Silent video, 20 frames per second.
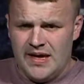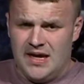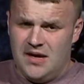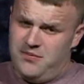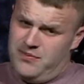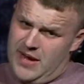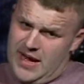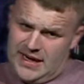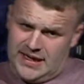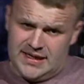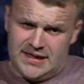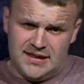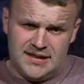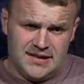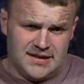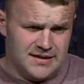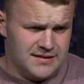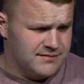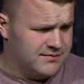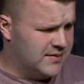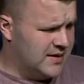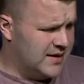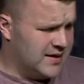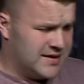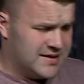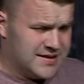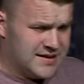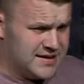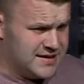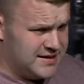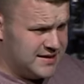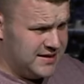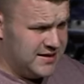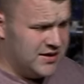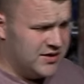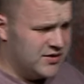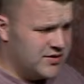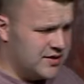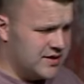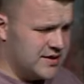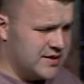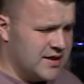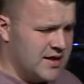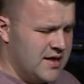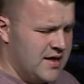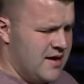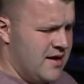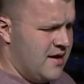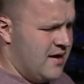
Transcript: And back in the, I think, 1600s,